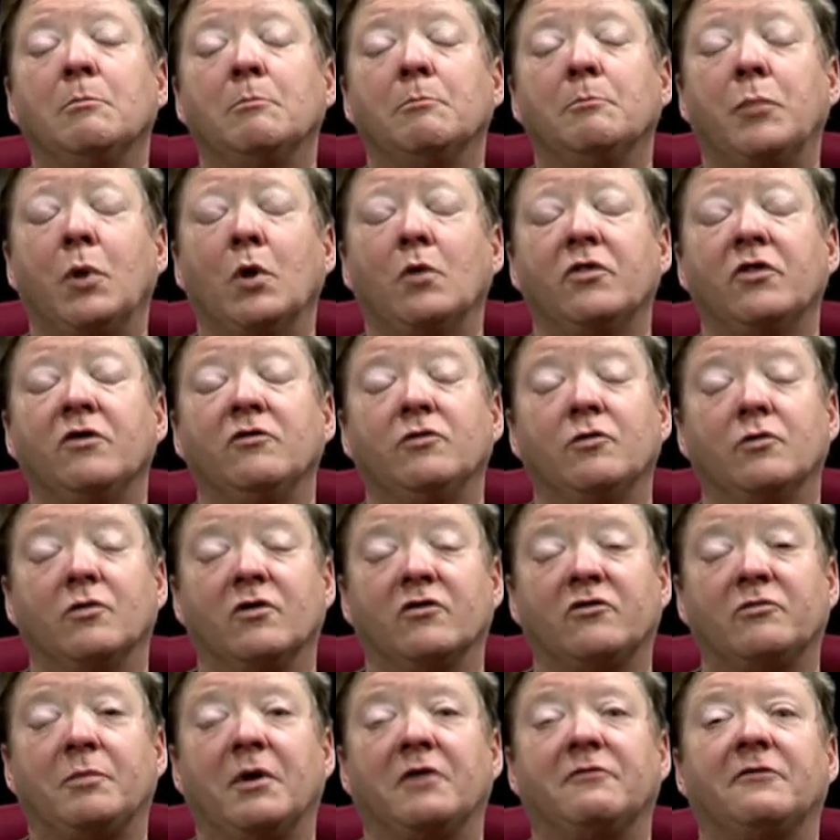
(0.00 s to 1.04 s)
both
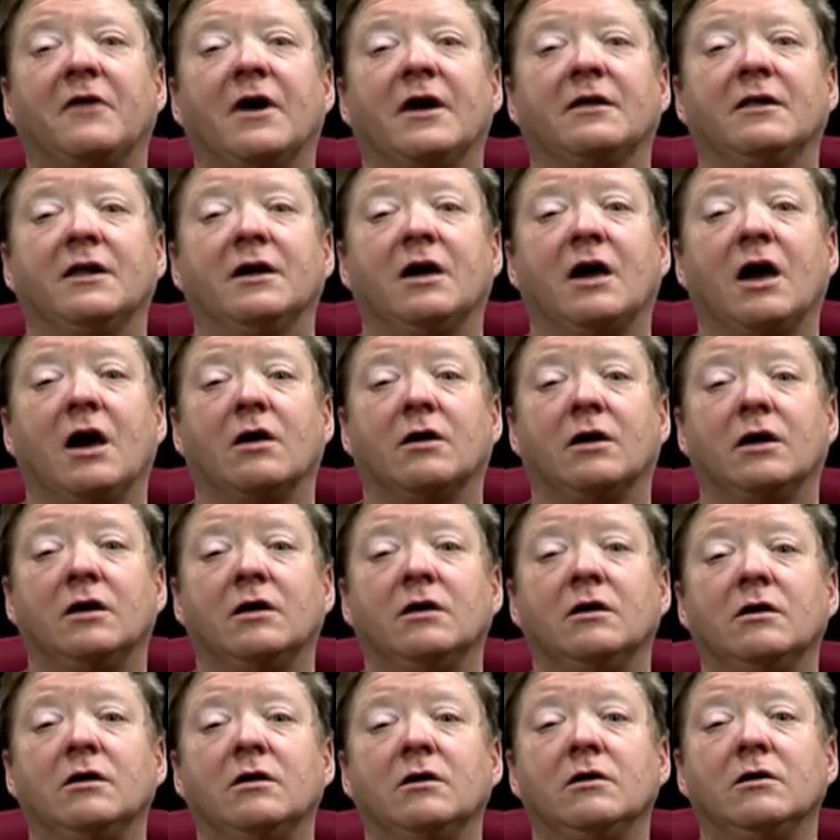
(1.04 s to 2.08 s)
endorsed by Franklin
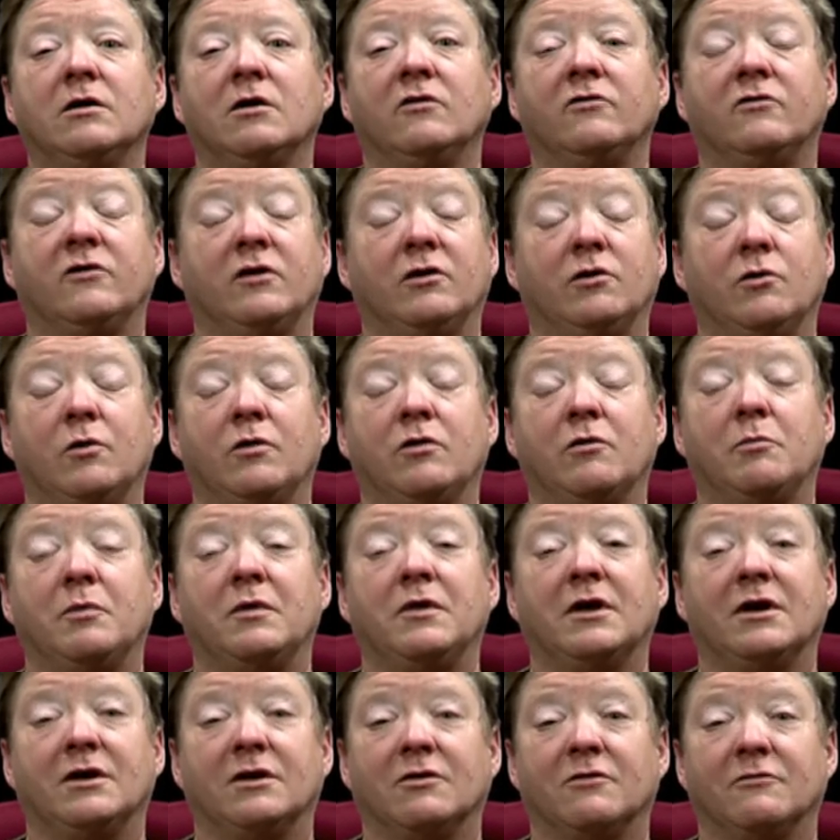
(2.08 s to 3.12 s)
County, continuing the
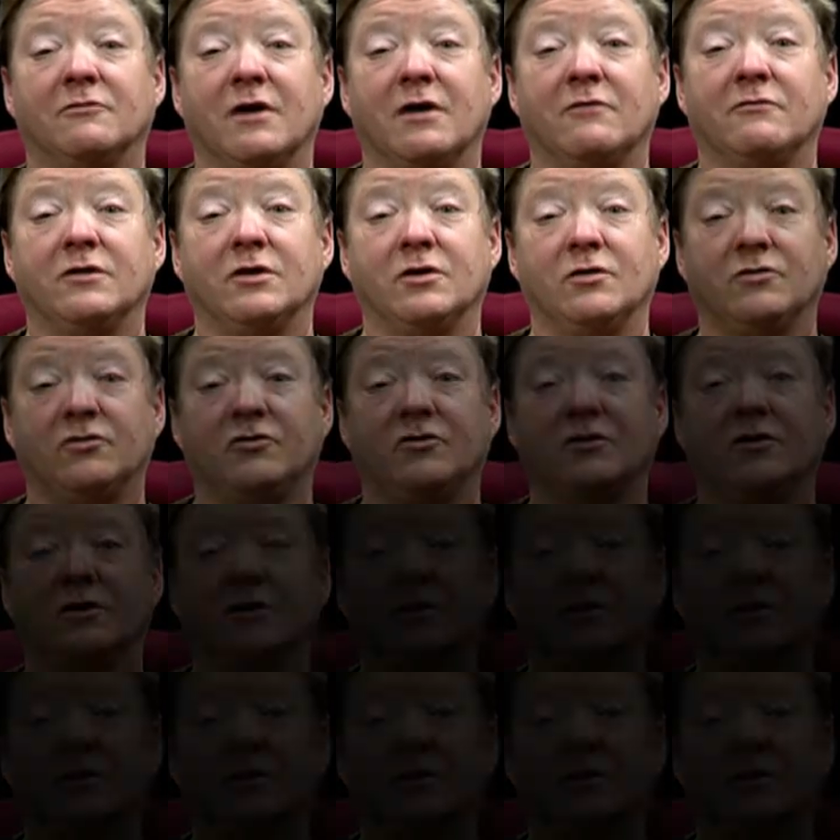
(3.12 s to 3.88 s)
political revolution.